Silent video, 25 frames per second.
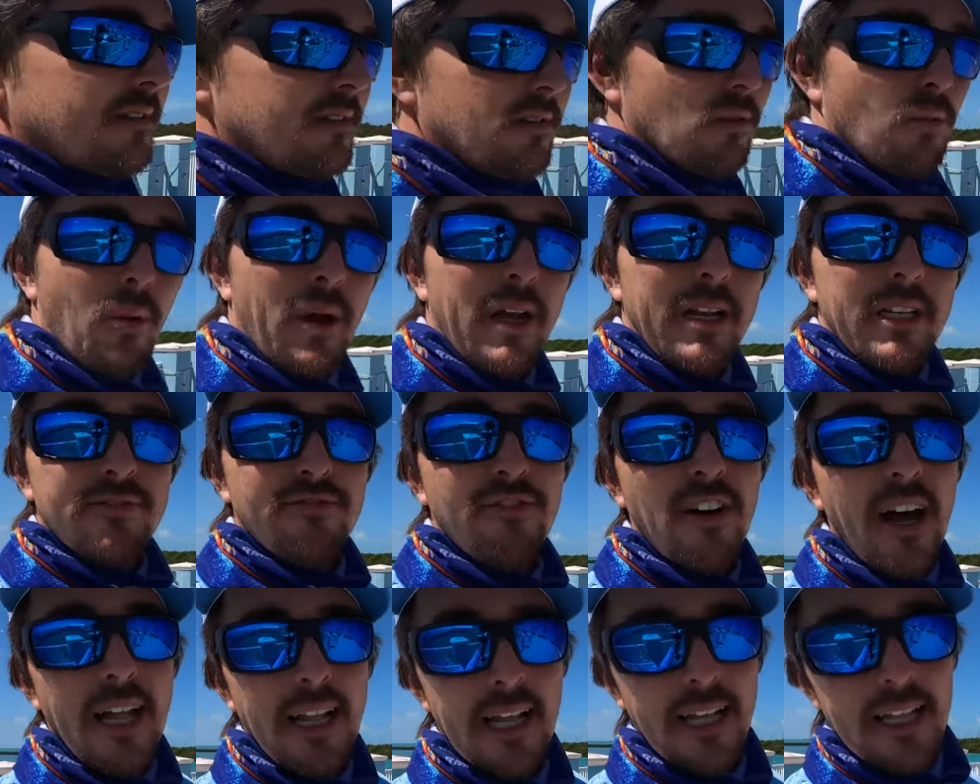the wind's
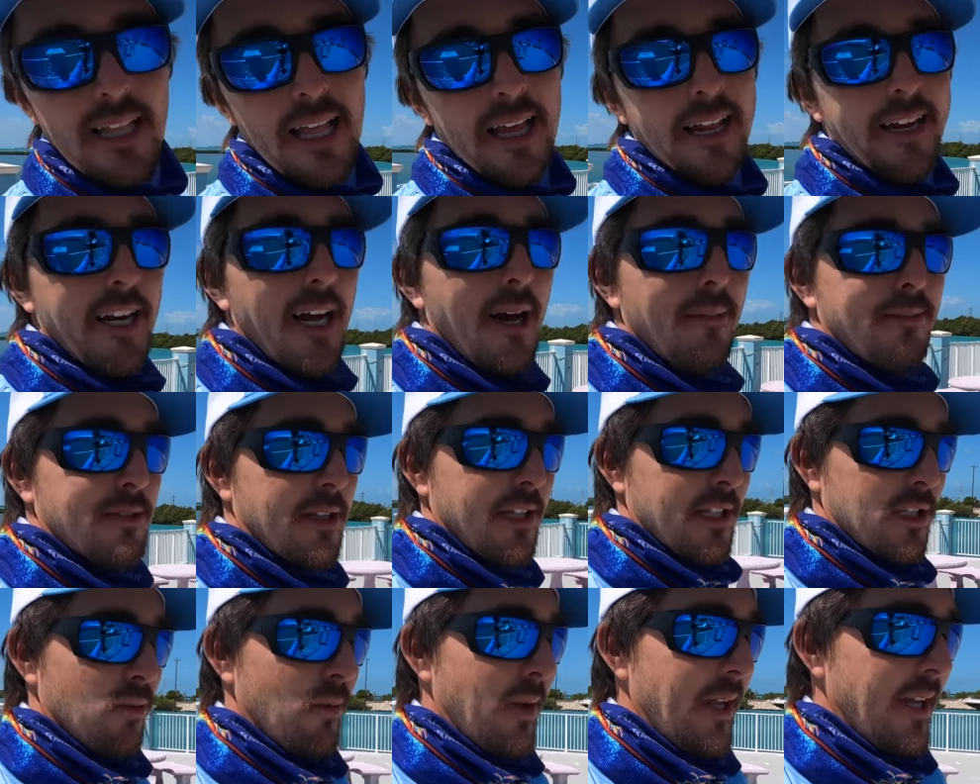finally letting up, so
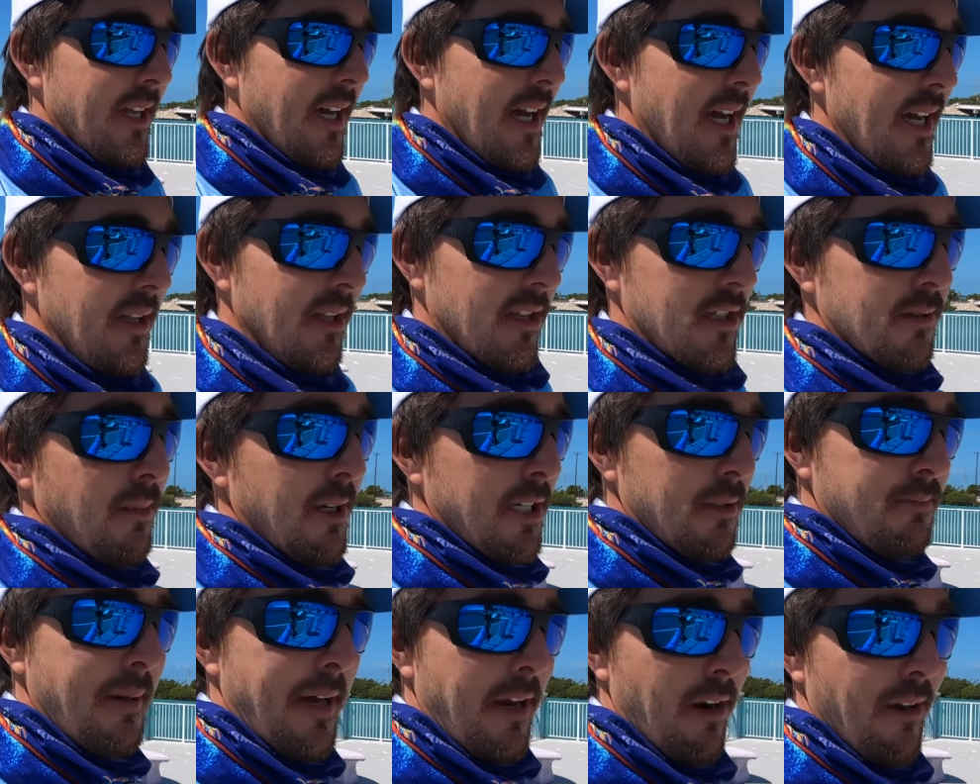this week uh, looks
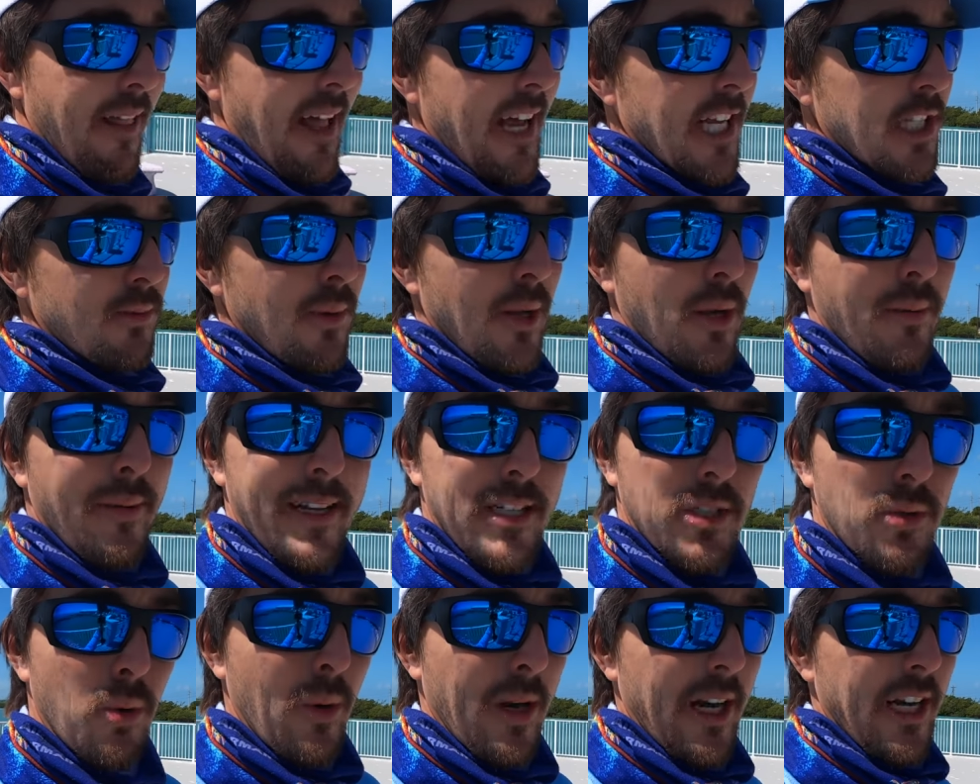much better. Last week we
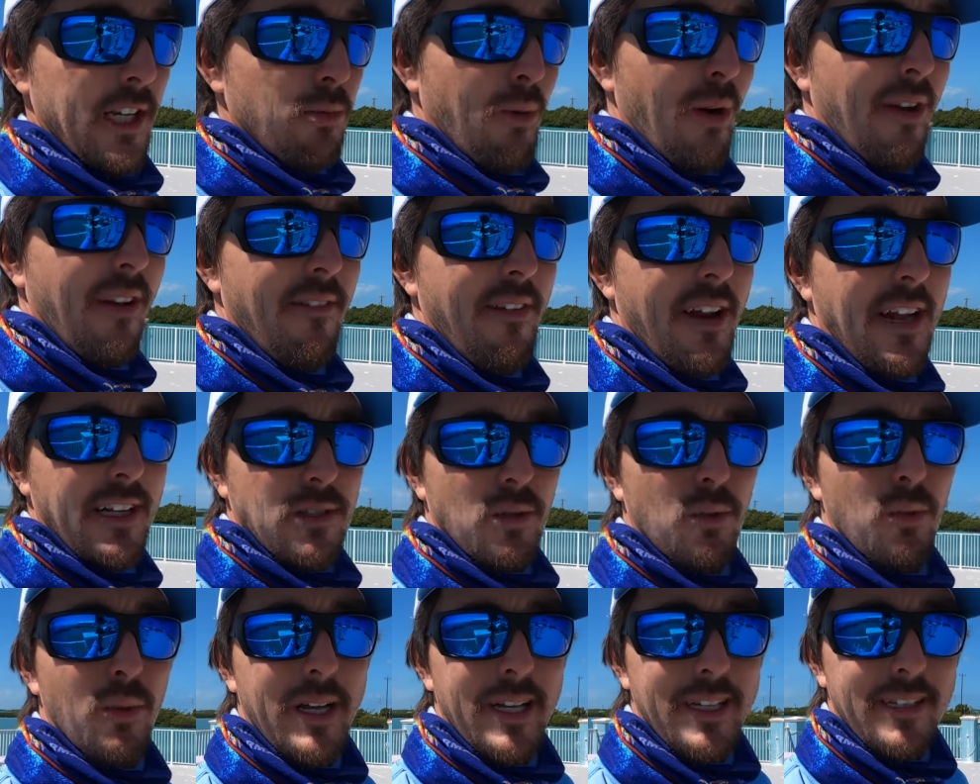had 20 25 knots
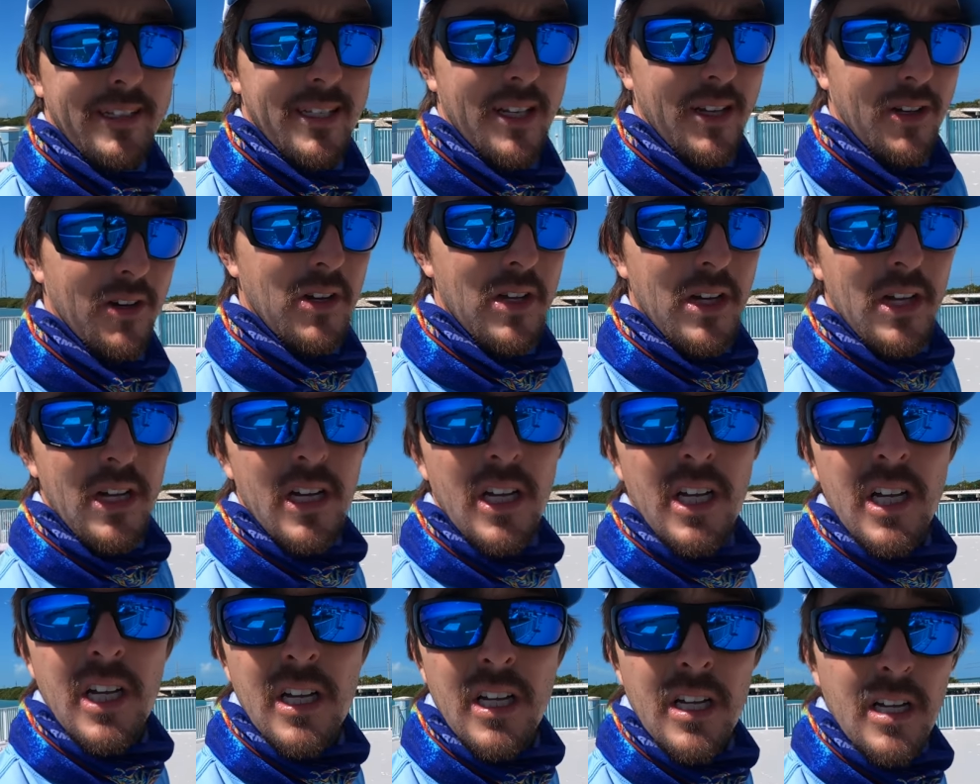of wind, so
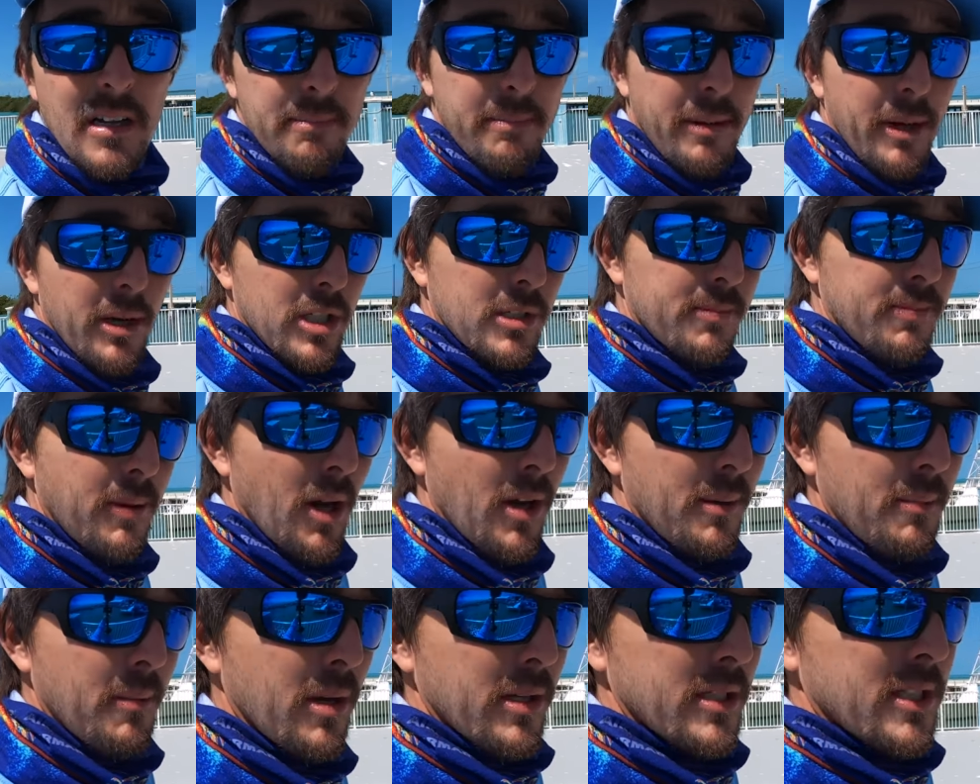
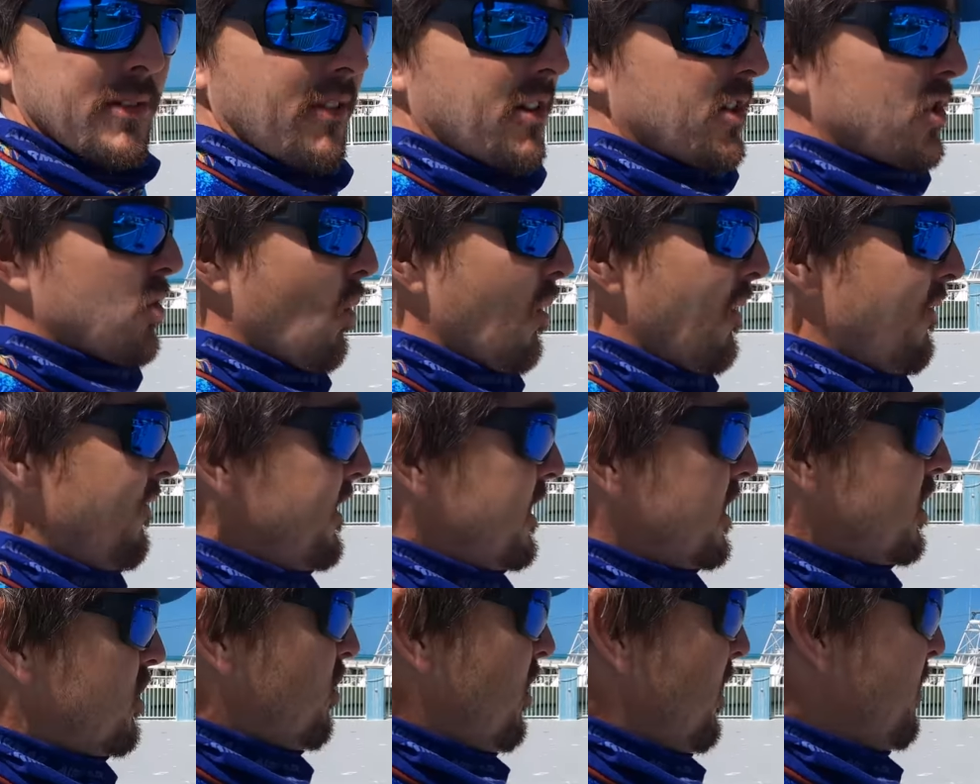postponed most of our
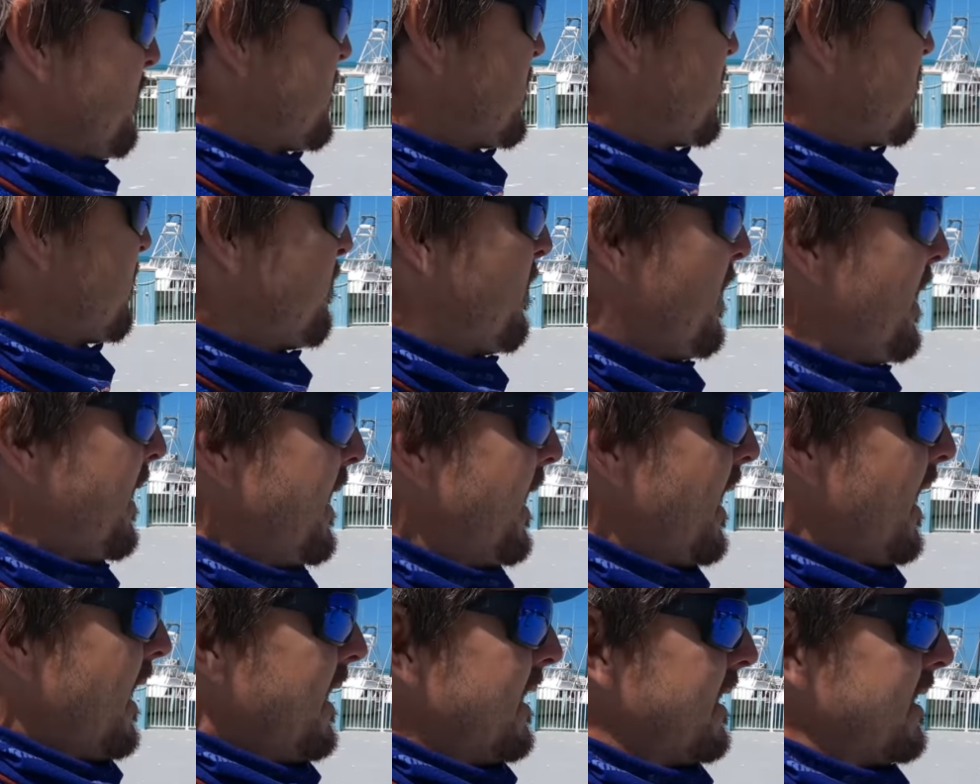swordfish trips. But
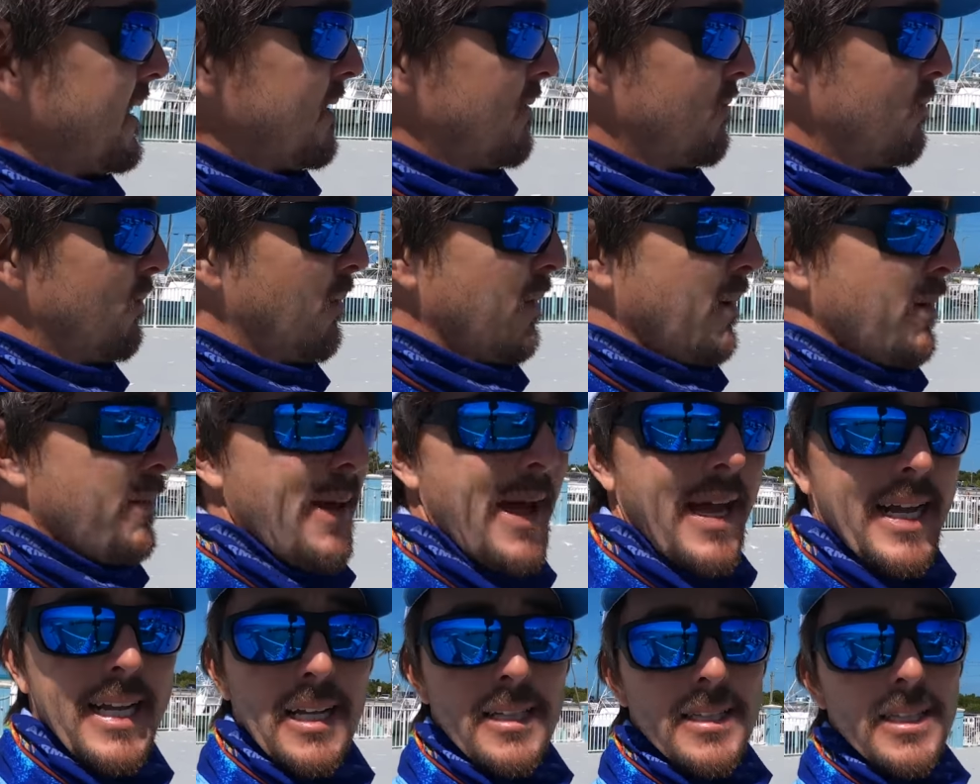uh, we'll be
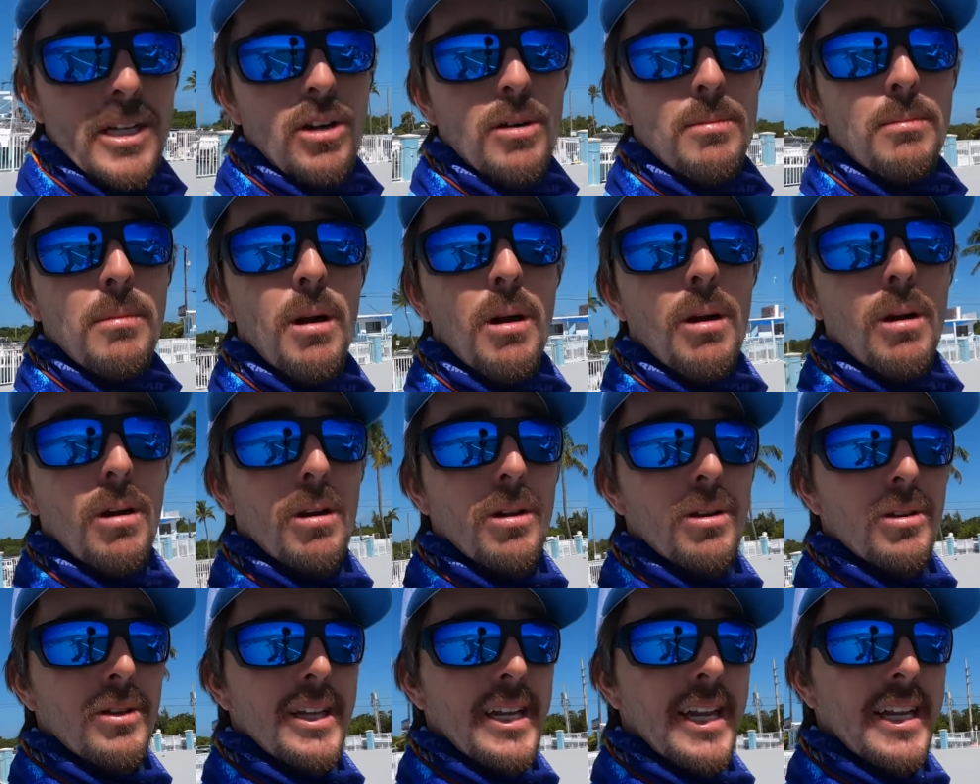back out there
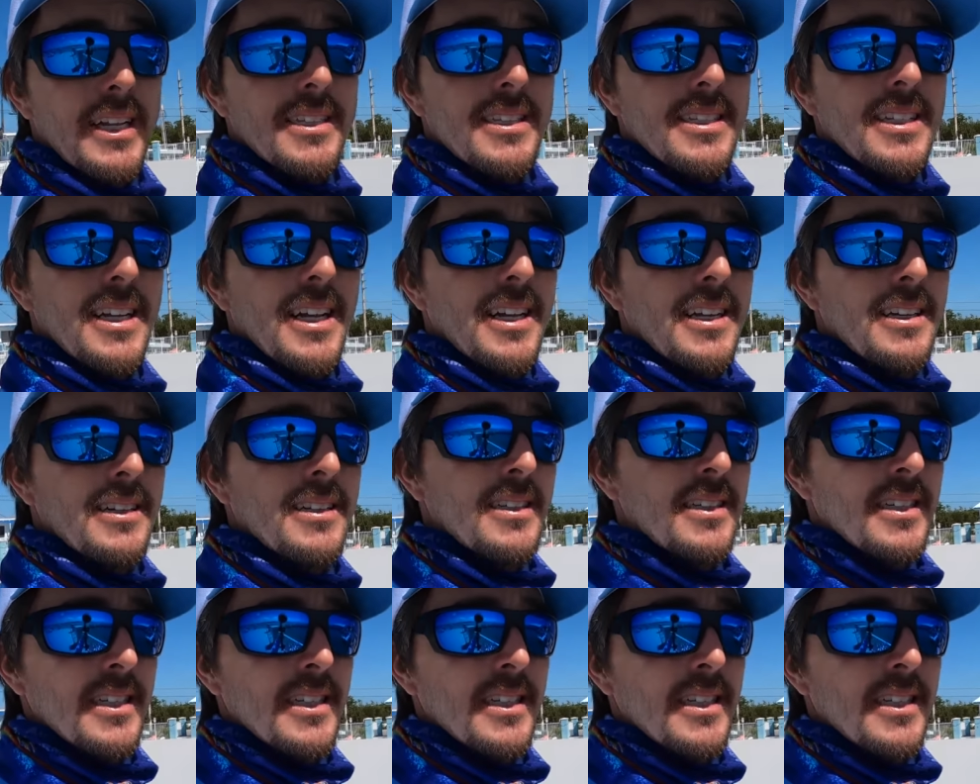tomorrow or the next day.